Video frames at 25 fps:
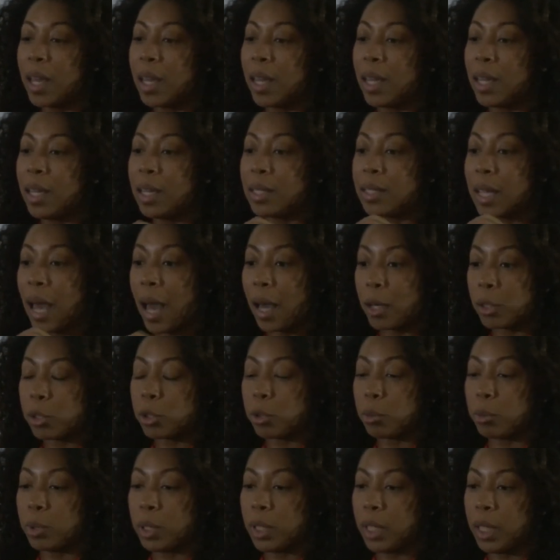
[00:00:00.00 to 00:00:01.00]
He
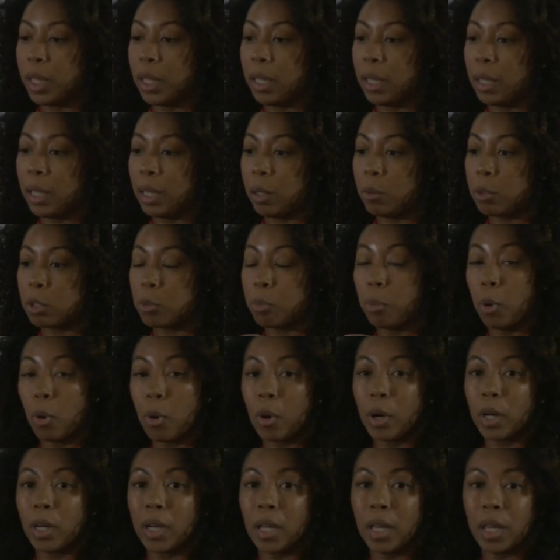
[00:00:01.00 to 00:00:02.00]
was
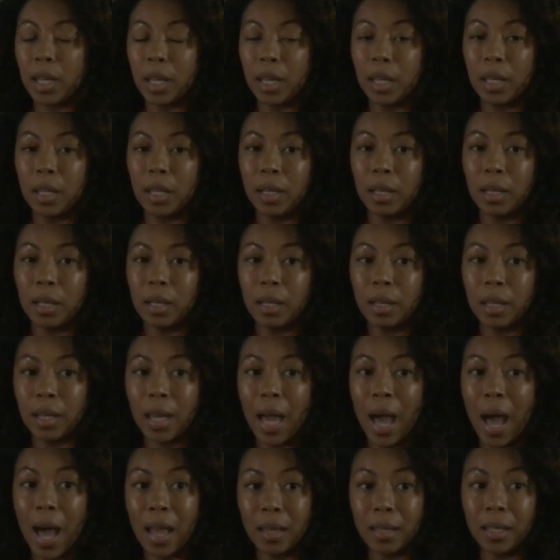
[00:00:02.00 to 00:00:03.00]
born in
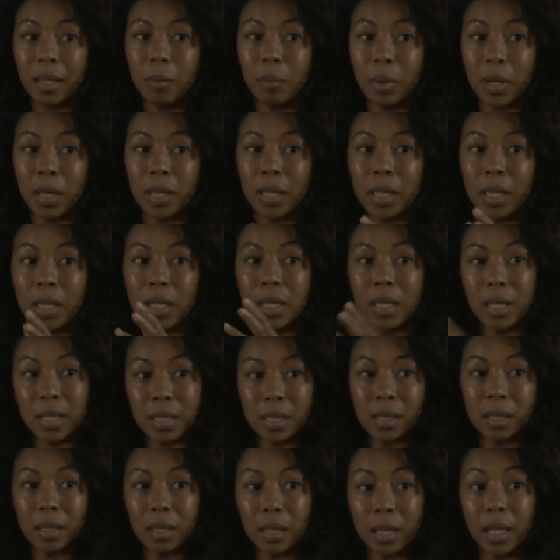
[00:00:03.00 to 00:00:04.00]
Cali, but he
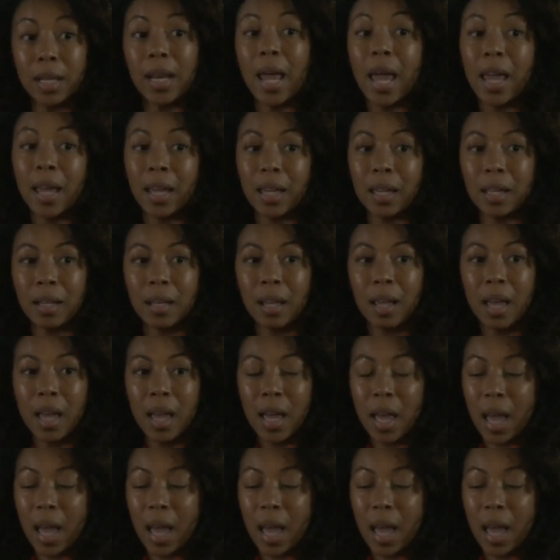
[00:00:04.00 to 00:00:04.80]
is Ghanaian.